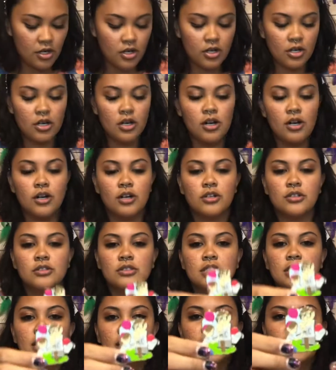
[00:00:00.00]

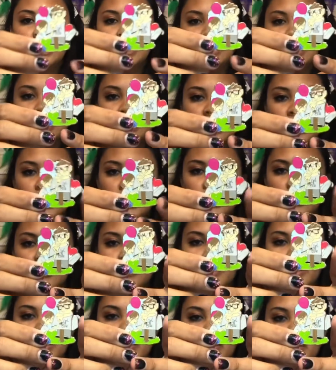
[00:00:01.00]
Carl and Ellie and the
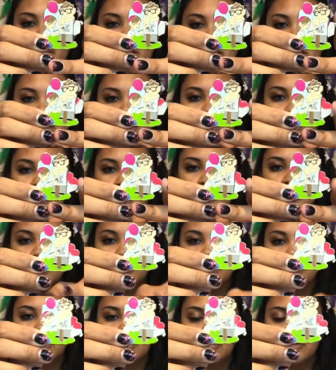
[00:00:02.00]
mailbox
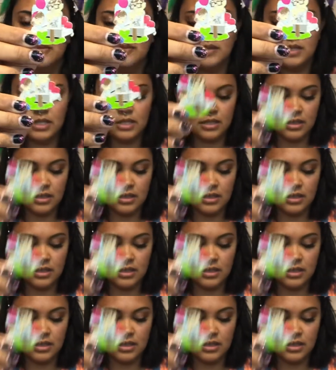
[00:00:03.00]
moves.